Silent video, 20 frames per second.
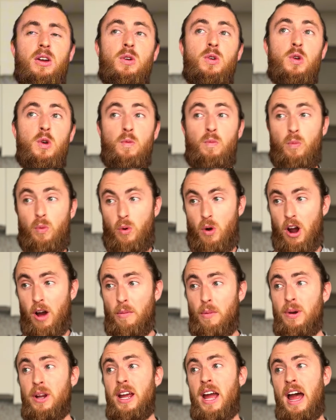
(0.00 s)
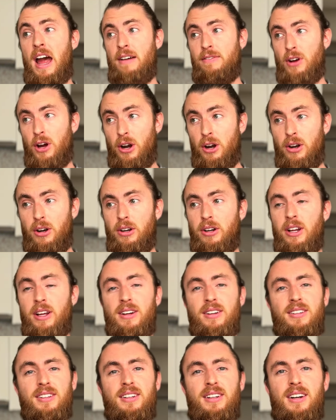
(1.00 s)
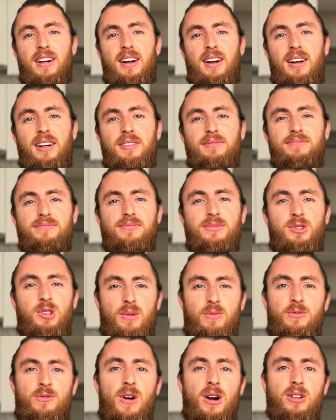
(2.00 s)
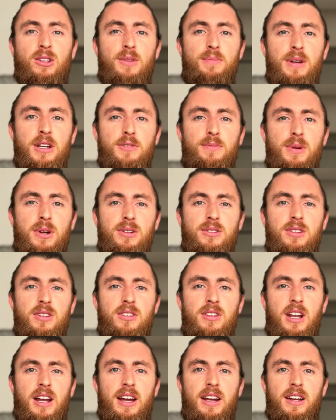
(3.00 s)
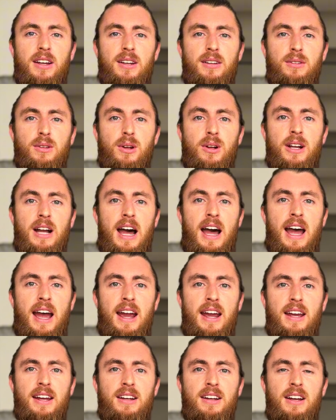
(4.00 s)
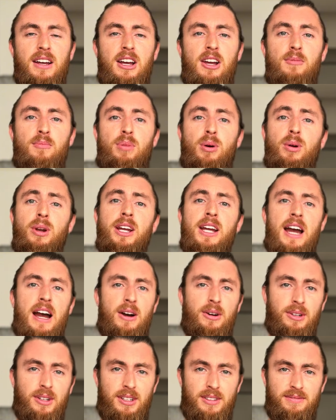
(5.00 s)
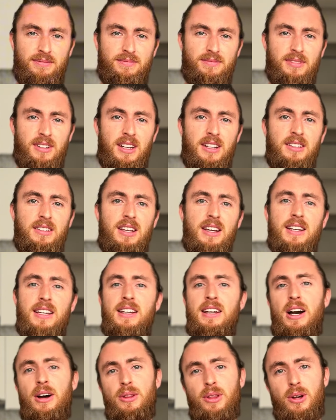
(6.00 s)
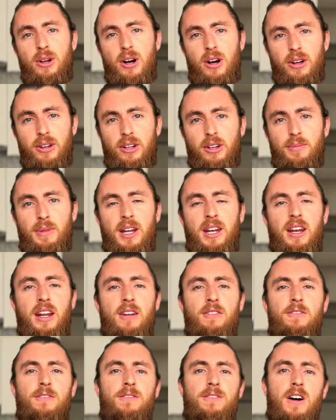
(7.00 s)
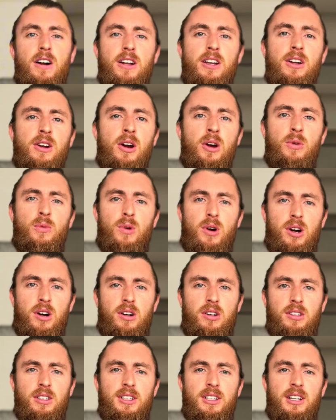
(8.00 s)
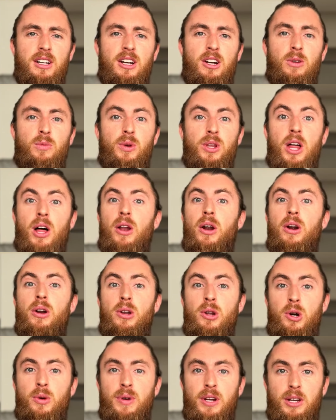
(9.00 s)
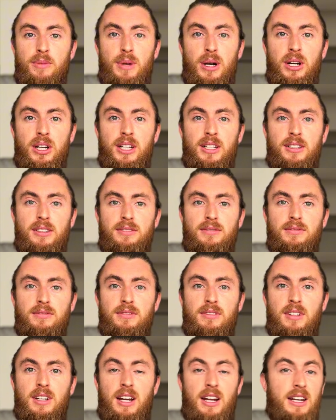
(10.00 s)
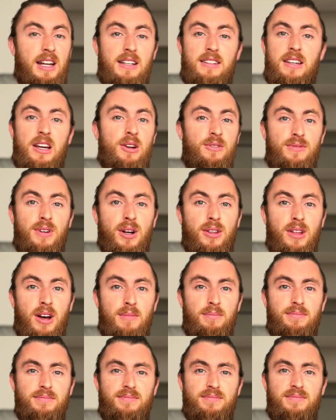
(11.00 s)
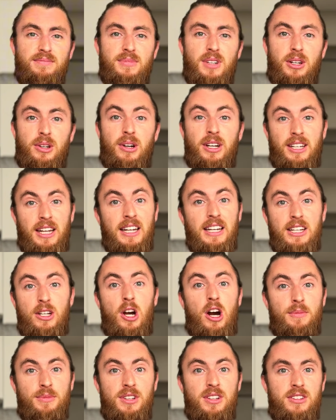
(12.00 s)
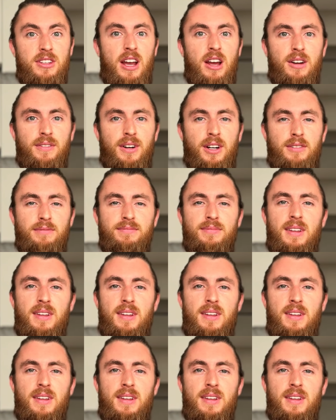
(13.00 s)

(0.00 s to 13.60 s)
you probably have heard um, some fucked up experiences like the guy pulling out, taking out the condom, and then fucking her raw without her knowing about it. And that's kind of fucked up, you know, and then he comes inside of her.